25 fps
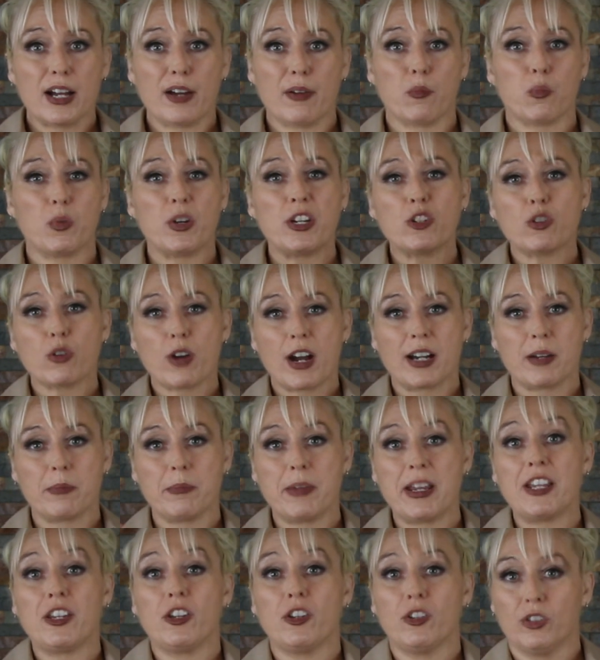We try to
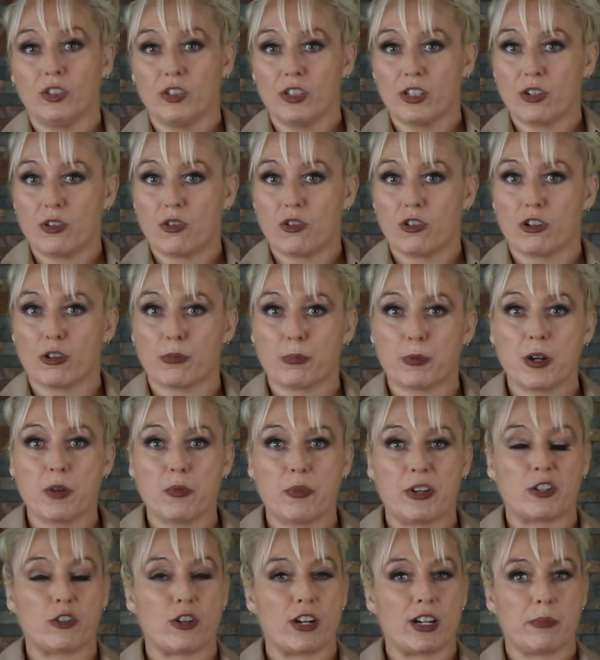make you look corporate.
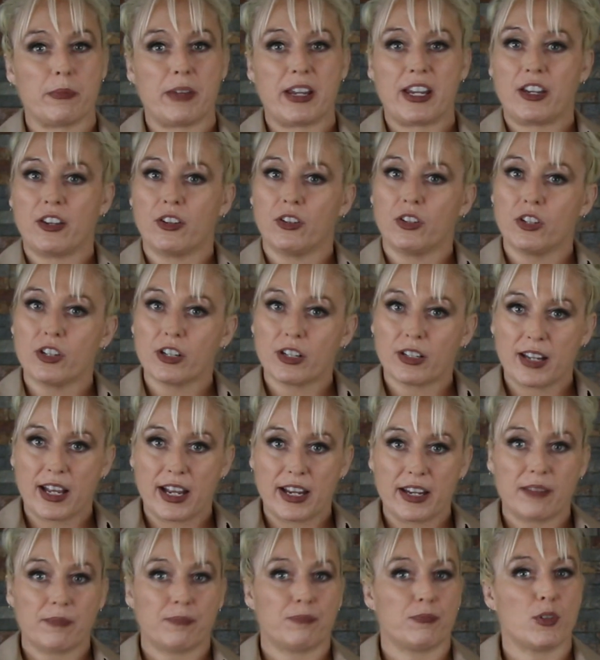We try to make you look
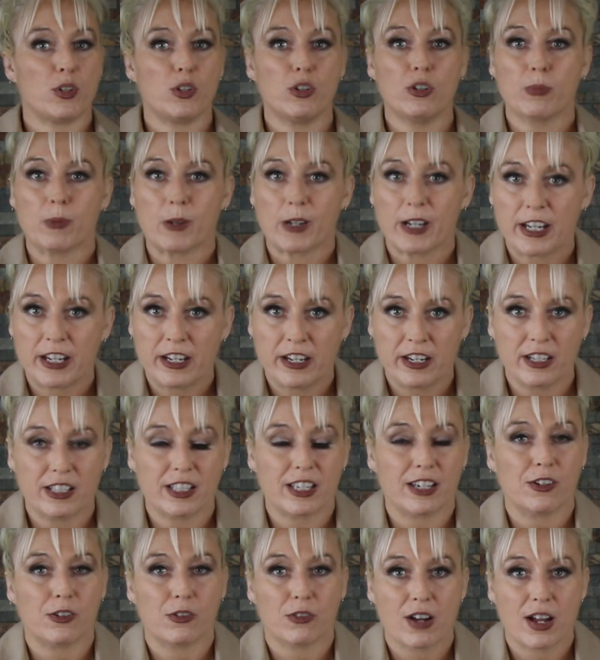like Uber Eats
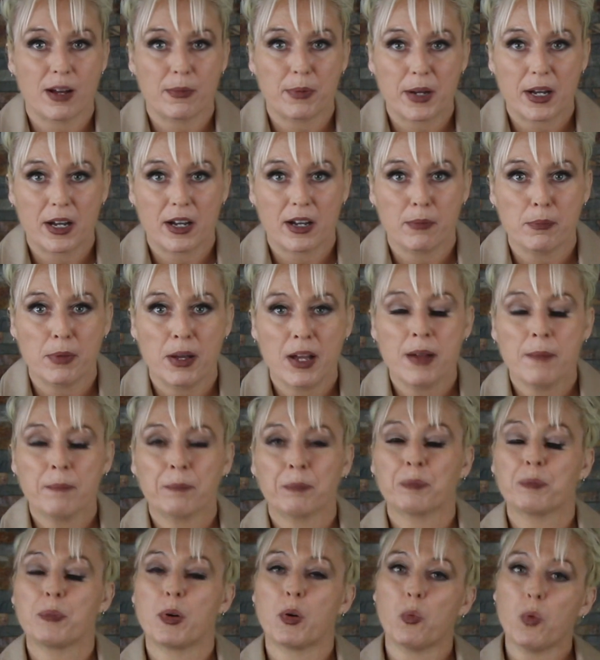and Grubhub.
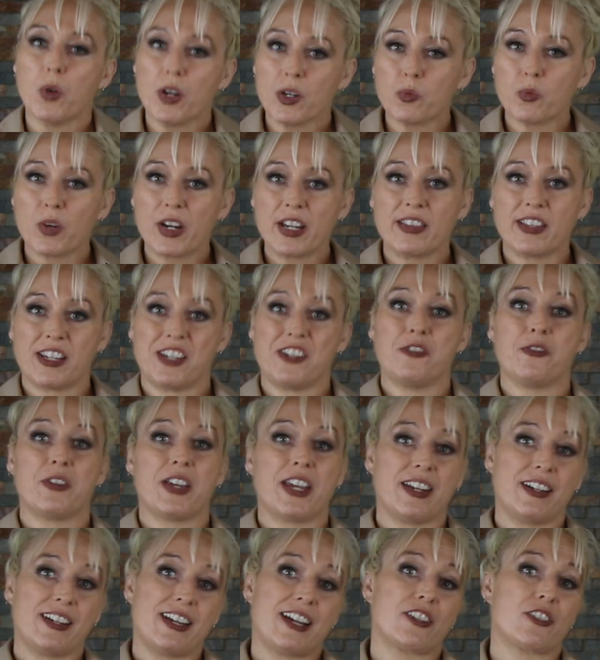But one way that you
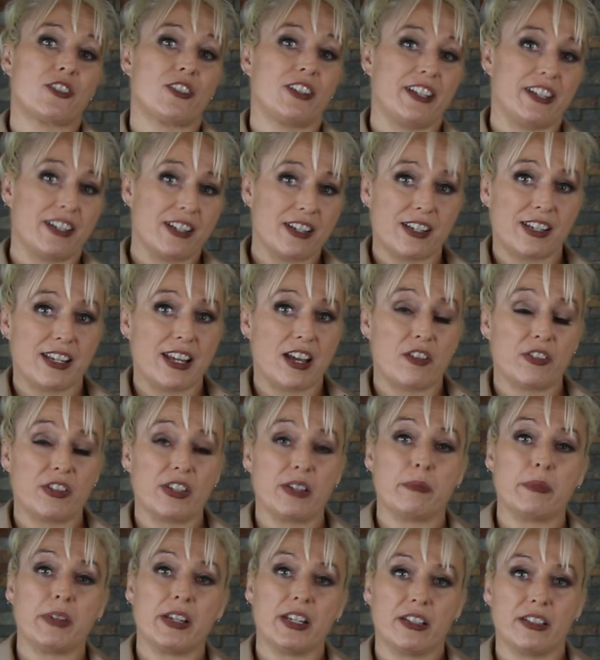can actually excel
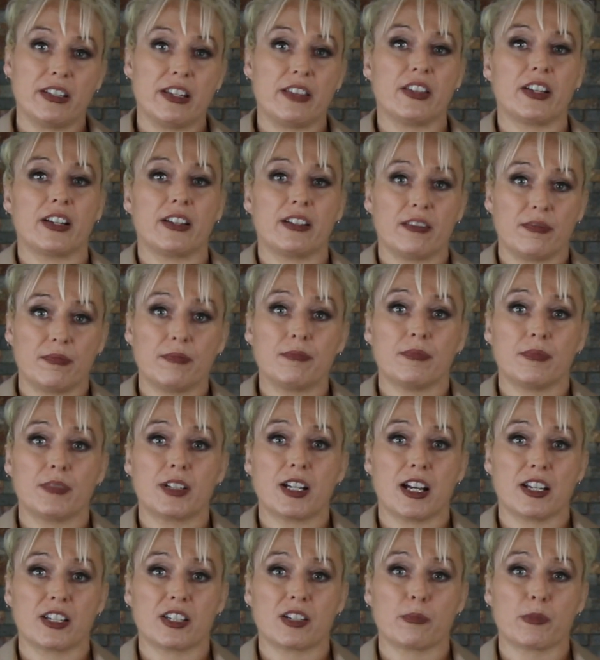them is in the
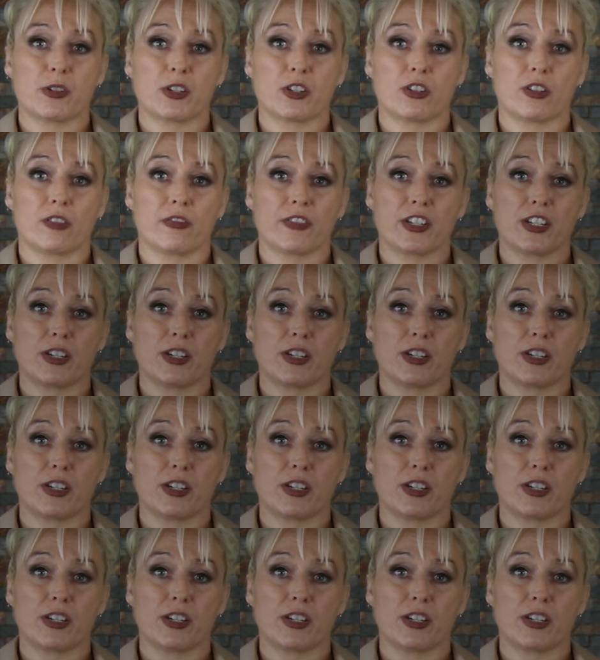customer service